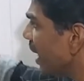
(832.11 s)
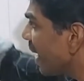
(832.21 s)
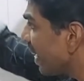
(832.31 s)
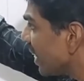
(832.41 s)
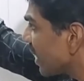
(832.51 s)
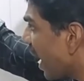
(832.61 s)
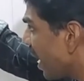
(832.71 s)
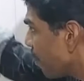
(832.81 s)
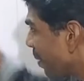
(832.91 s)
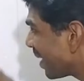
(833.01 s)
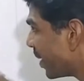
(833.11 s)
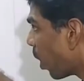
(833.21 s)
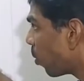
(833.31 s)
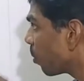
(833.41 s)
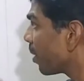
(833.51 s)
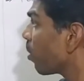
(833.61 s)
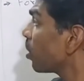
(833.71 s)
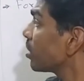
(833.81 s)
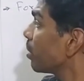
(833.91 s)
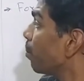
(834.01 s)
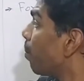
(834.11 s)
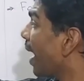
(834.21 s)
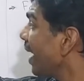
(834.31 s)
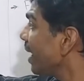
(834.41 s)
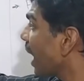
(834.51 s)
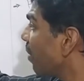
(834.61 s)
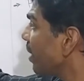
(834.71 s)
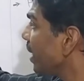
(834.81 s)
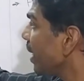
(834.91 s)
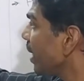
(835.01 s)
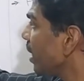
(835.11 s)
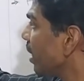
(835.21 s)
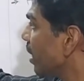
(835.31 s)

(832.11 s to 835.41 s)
it is held a bit down because by gravity